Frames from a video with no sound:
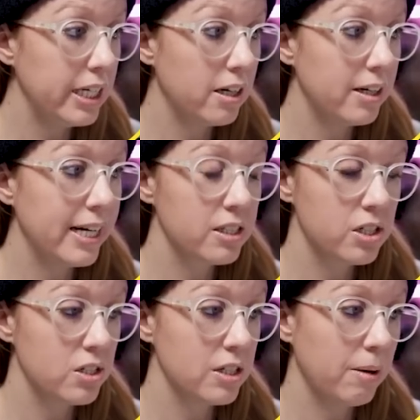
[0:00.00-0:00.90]
here next
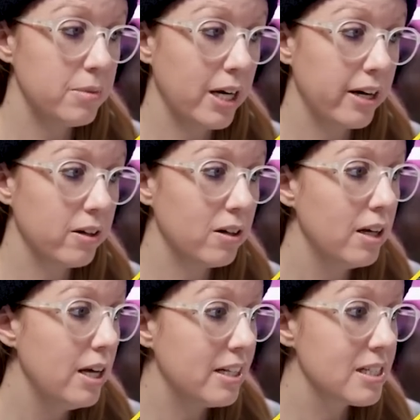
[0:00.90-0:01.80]
to
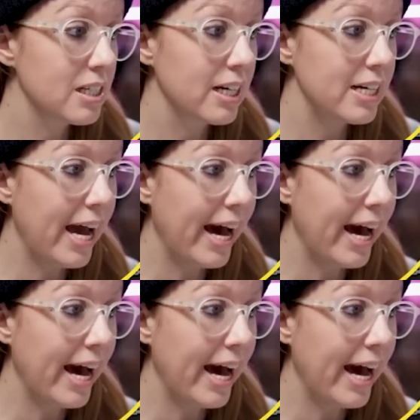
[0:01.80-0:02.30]
subtitle and select